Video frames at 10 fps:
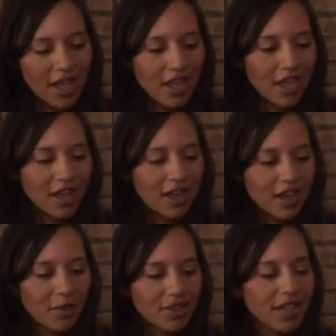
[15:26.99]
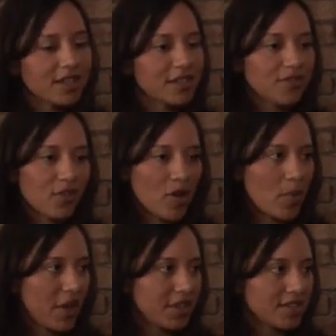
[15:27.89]
And uh, what that does for our
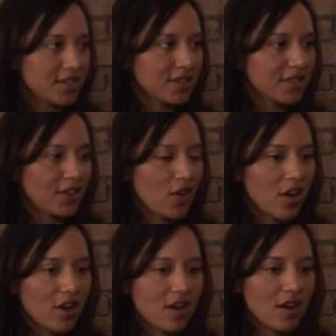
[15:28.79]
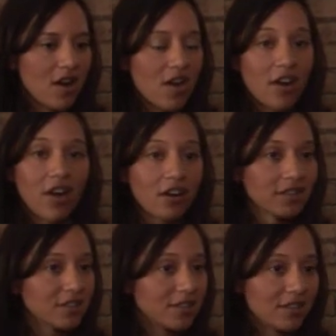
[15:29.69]
bodies is, you know, our our
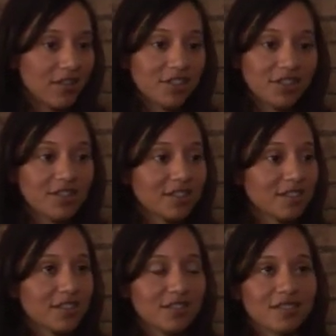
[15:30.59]
hearts are just